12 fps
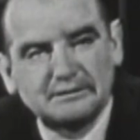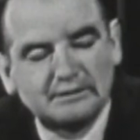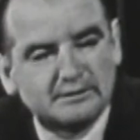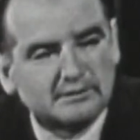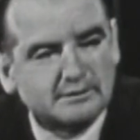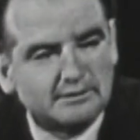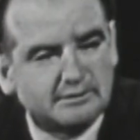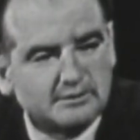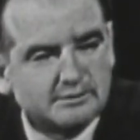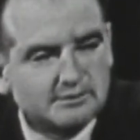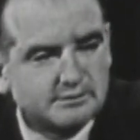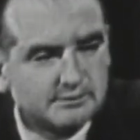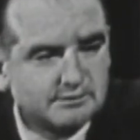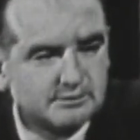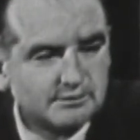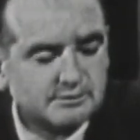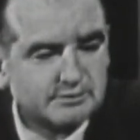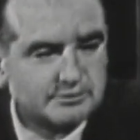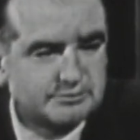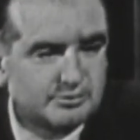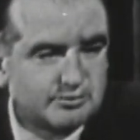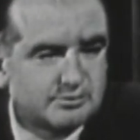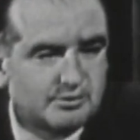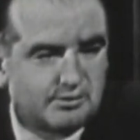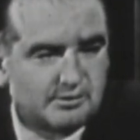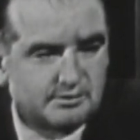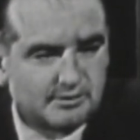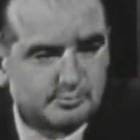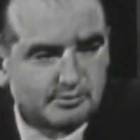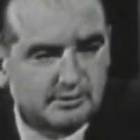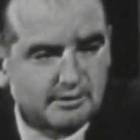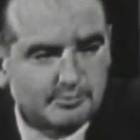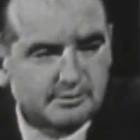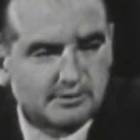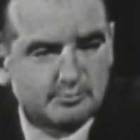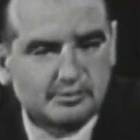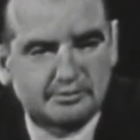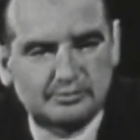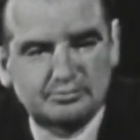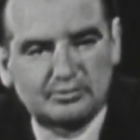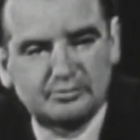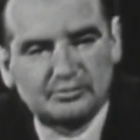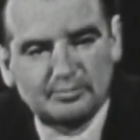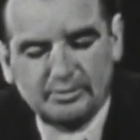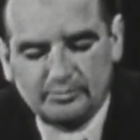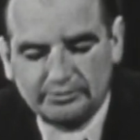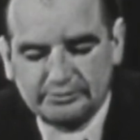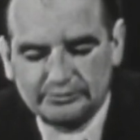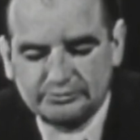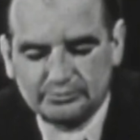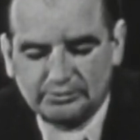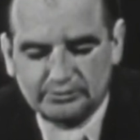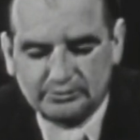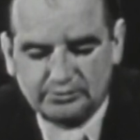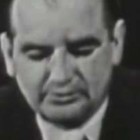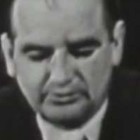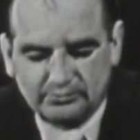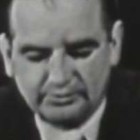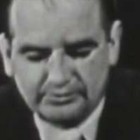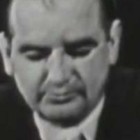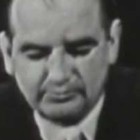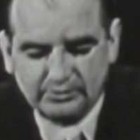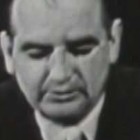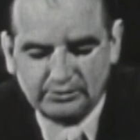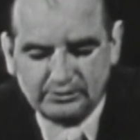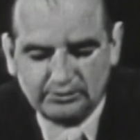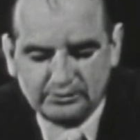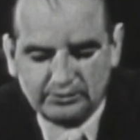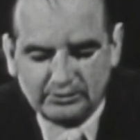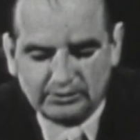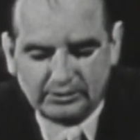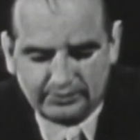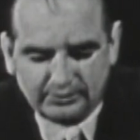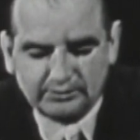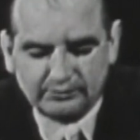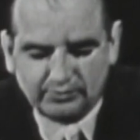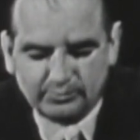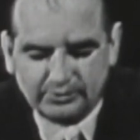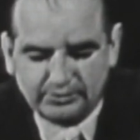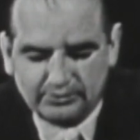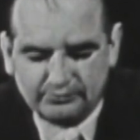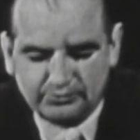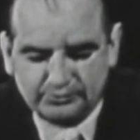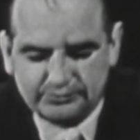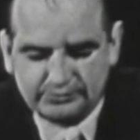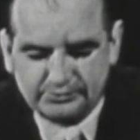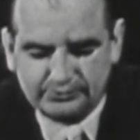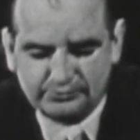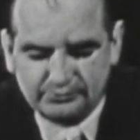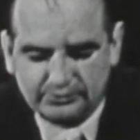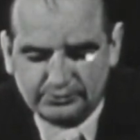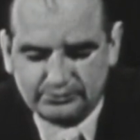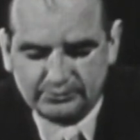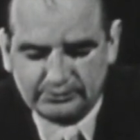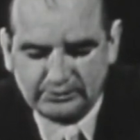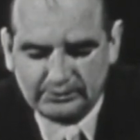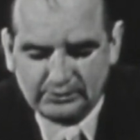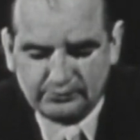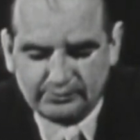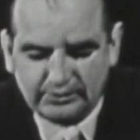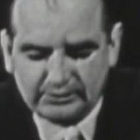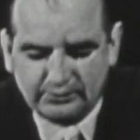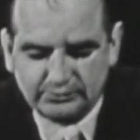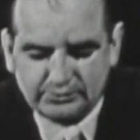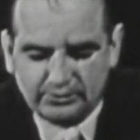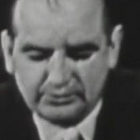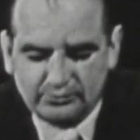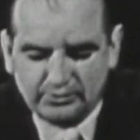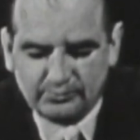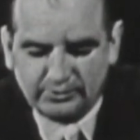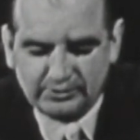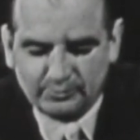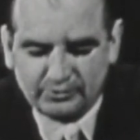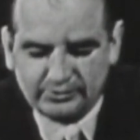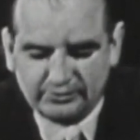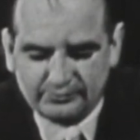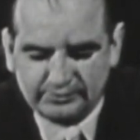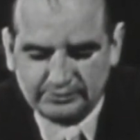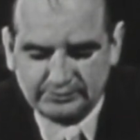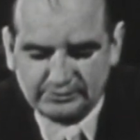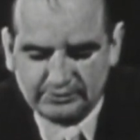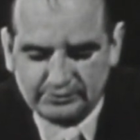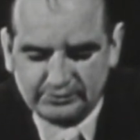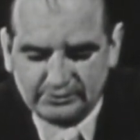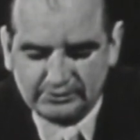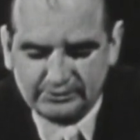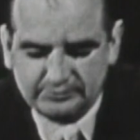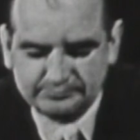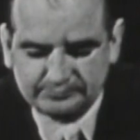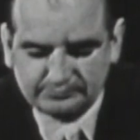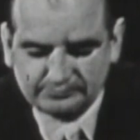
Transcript: Then the so-called liberal, I put liberal in quote, Republicans will go along with them. I think they've got plenty of votes to do it. In fact, I was talking to one of my Democrat friends the other day.